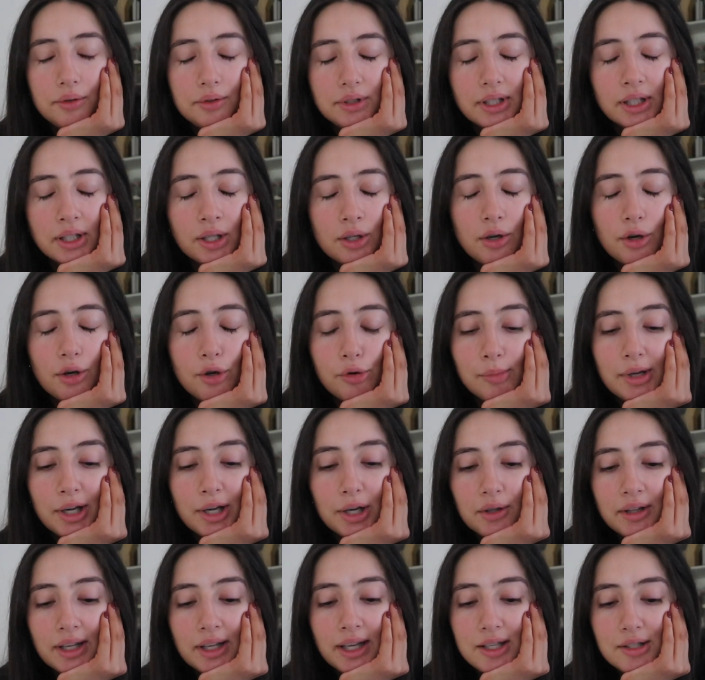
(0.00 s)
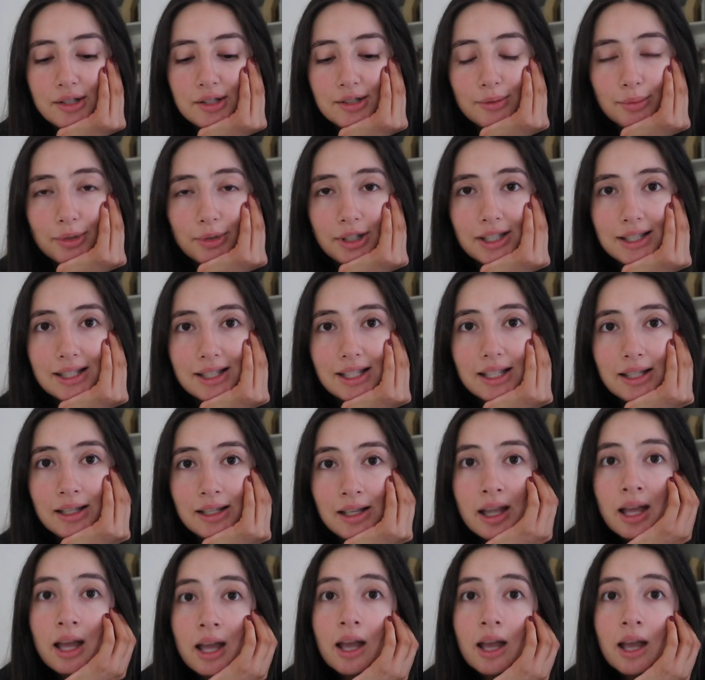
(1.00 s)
I was like, oh my god, that is depressing.